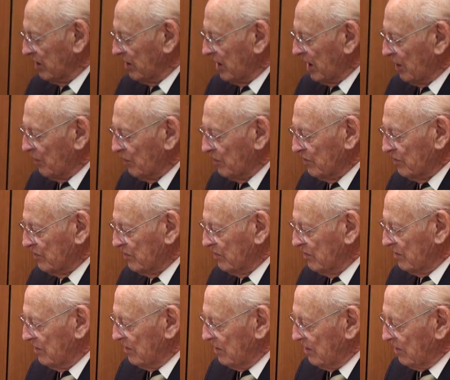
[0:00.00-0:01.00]
and I was
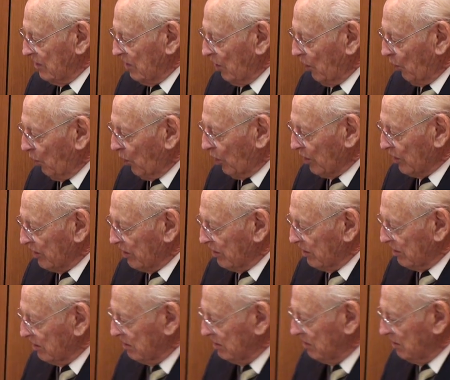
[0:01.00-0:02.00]
awarded
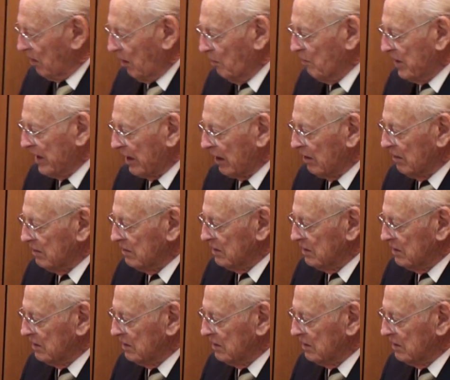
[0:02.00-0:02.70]
a medal.